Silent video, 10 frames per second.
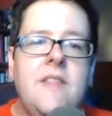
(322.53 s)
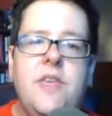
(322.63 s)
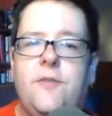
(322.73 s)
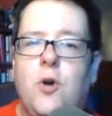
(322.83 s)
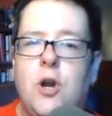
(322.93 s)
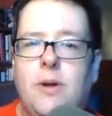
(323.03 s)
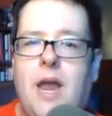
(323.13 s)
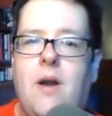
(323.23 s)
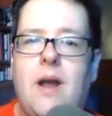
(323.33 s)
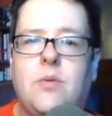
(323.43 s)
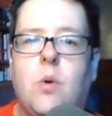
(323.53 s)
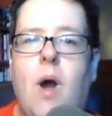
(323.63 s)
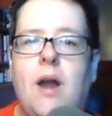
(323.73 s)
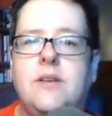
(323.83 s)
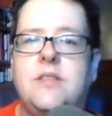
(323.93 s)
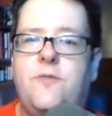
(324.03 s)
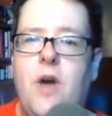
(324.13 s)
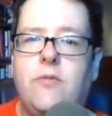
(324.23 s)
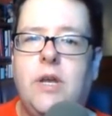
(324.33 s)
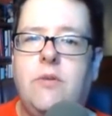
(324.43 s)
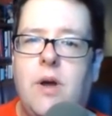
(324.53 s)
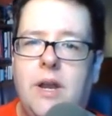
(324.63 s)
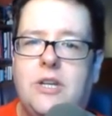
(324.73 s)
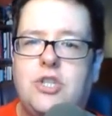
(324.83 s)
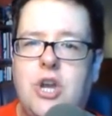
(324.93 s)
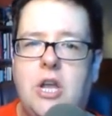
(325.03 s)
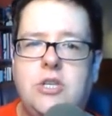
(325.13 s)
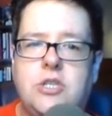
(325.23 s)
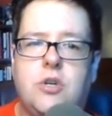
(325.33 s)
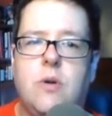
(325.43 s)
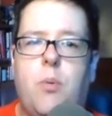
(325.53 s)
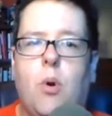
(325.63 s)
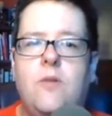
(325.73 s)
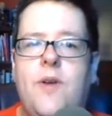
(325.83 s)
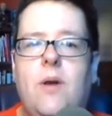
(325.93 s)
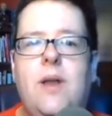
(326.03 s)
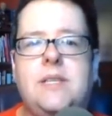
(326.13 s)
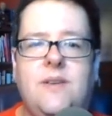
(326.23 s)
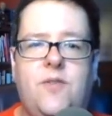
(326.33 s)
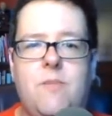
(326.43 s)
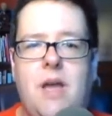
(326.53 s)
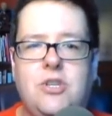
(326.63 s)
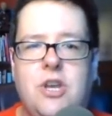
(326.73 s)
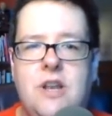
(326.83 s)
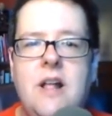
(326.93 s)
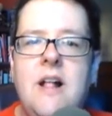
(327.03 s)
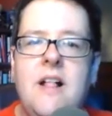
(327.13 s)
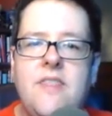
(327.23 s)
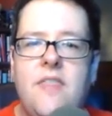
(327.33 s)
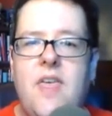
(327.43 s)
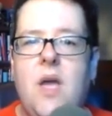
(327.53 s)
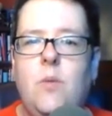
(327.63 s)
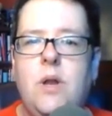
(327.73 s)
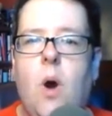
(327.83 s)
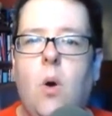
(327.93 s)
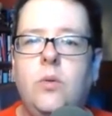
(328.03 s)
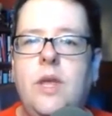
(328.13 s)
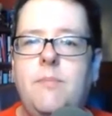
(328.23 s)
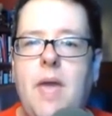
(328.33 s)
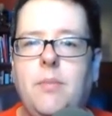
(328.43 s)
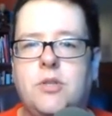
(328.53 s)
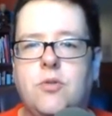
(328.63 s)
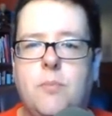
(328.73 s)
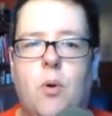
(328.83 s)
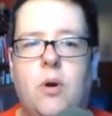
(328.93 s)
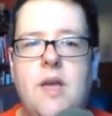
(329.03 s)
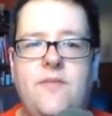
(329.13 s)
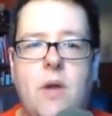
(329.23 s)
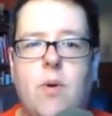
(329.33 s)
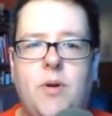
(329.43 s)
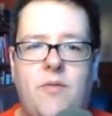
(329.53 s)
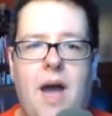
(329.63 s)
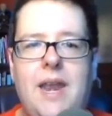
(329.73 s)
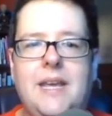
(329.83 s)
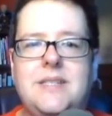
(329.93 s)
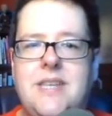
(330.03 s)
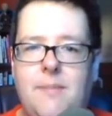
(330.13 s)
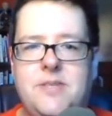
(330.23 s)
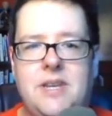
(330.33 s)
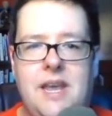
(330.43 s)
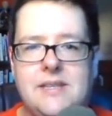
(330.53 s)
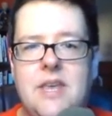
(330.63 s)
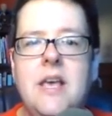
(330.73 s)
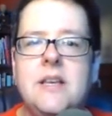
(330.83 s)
the Affordable Care Act requires the federally run exchanges to report various information that they would only be able to report if they were providing subsidies,